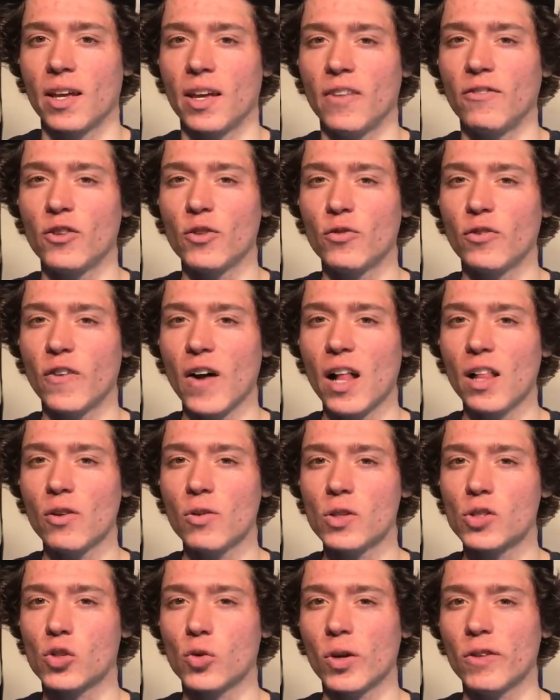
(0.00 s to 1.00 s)
If you follow
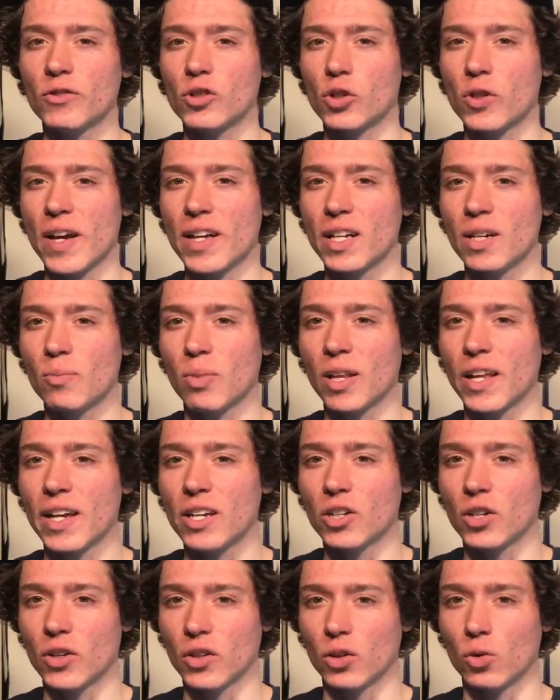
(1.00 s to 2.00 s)
a Zwift training
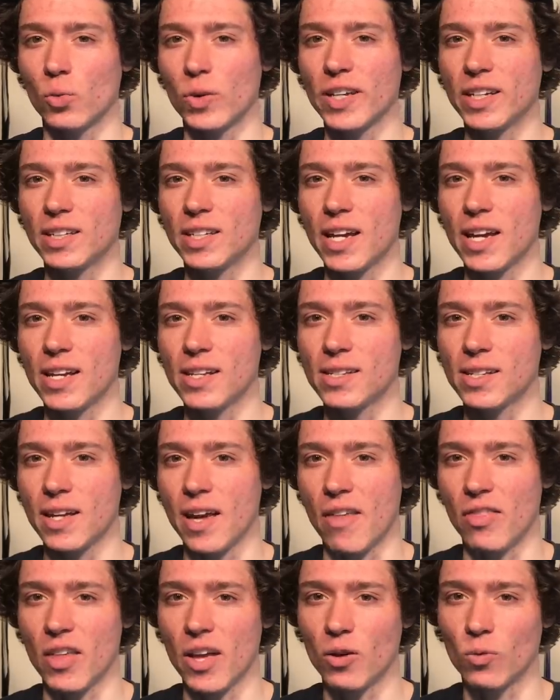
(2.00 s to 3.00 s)
plan during the weekdays
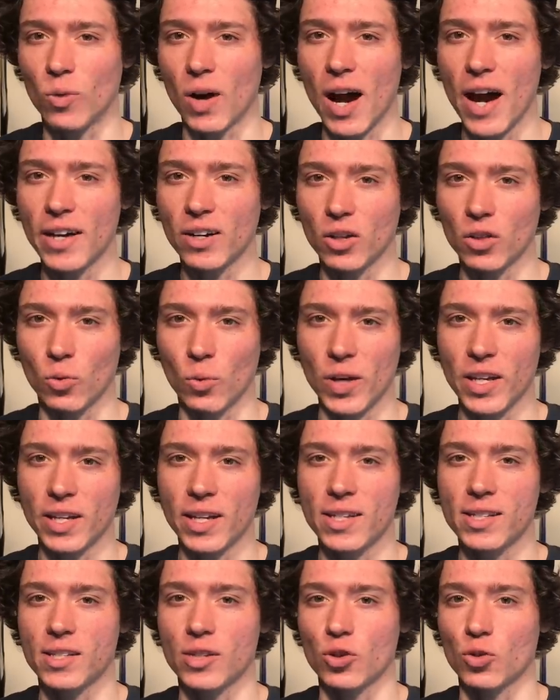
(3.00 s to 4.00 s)
and then ride on the
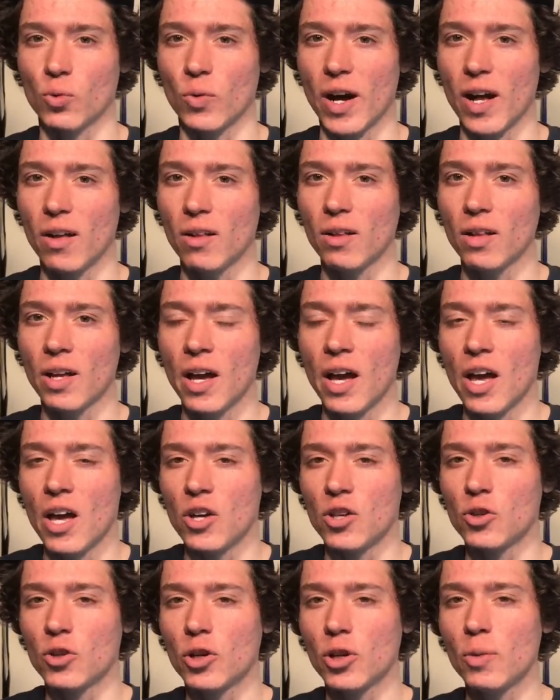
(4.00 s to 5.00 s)
weekends as well,
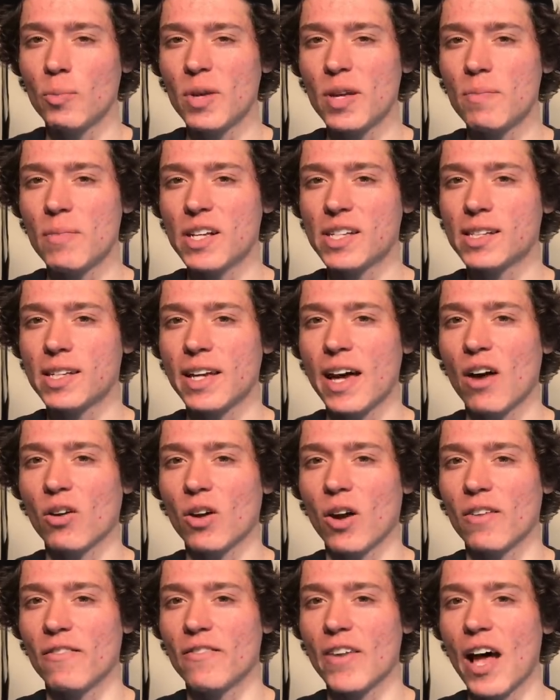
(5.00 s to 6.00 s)
you could be missing out
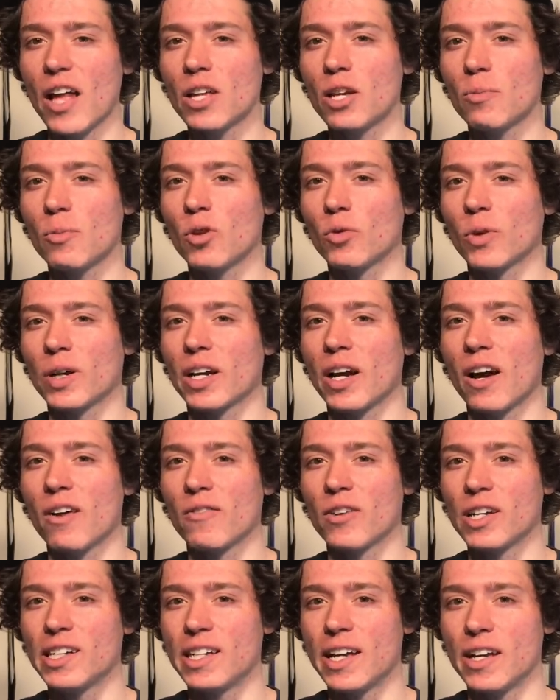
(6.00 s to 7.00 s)
on valuable
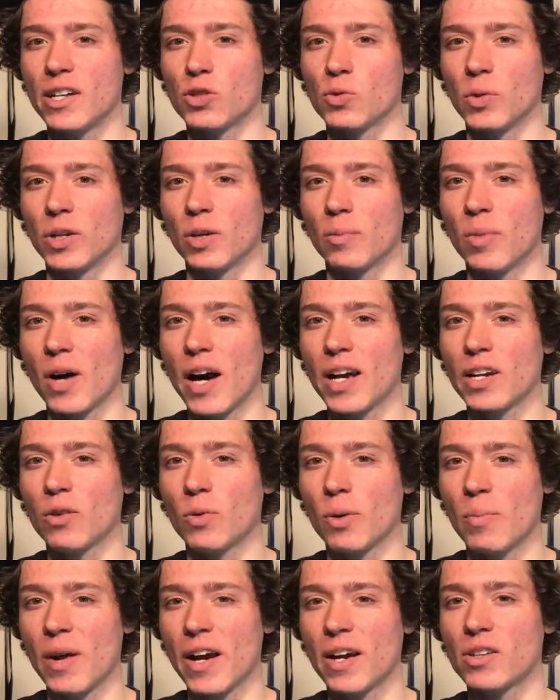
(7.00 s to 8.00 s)
recovery days when your body
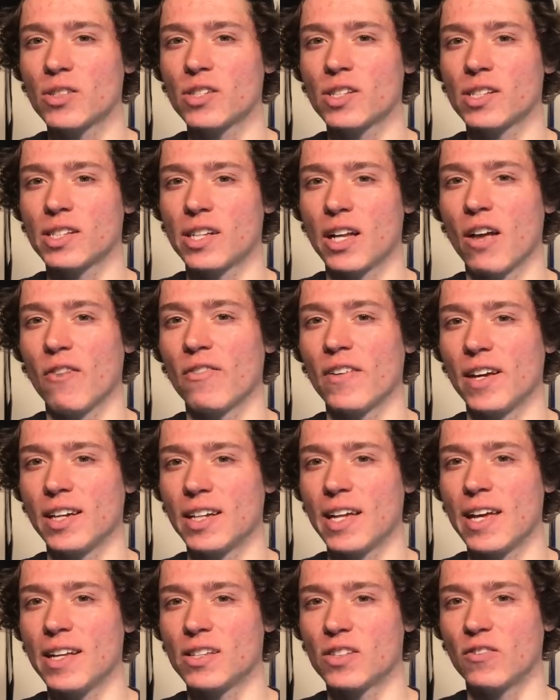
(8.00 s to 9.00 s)
repairs itself and
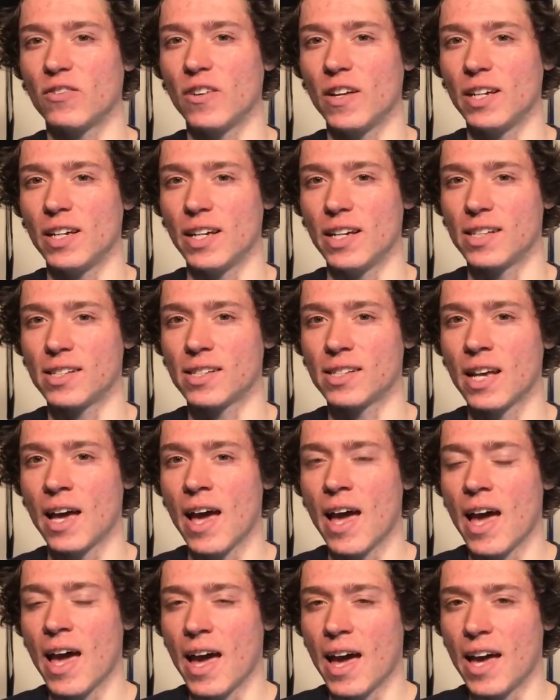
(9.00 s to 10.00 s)
gains fitness,
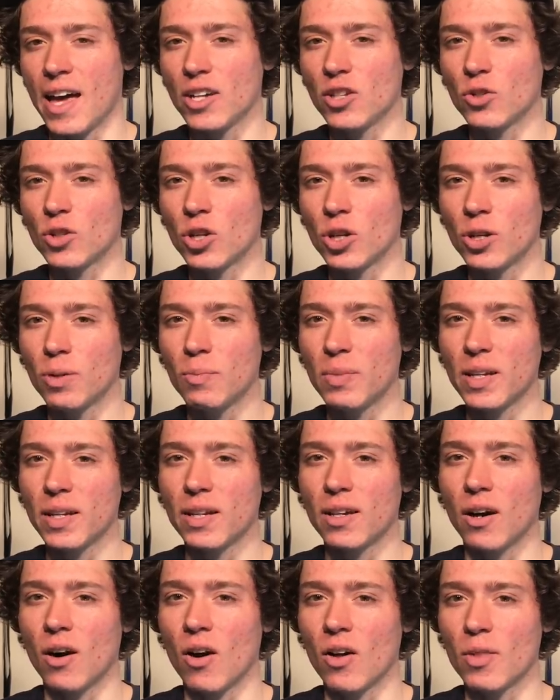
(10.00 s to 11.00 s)
and you could
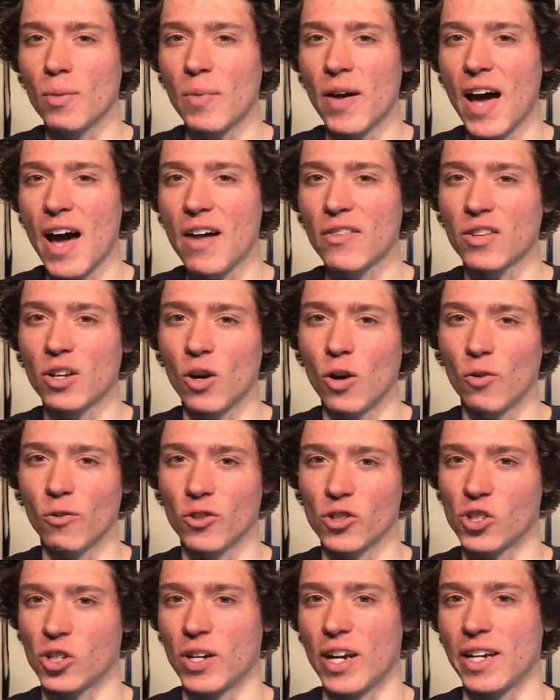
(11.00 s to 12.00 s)
be on the path to
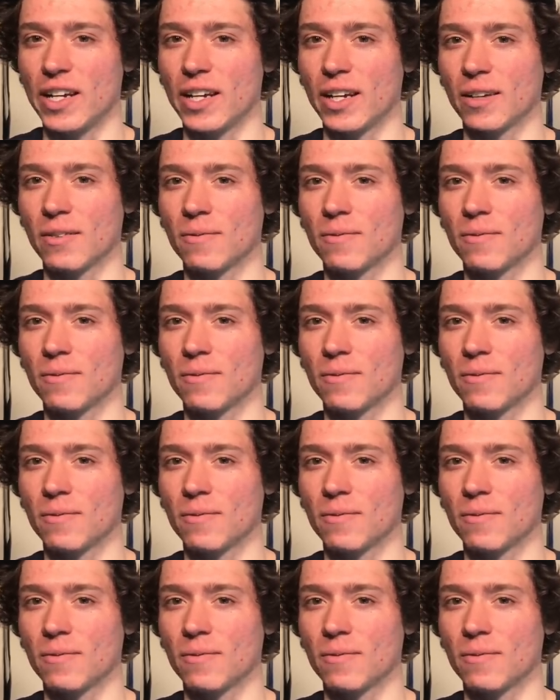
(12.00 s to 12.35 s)
overtraining.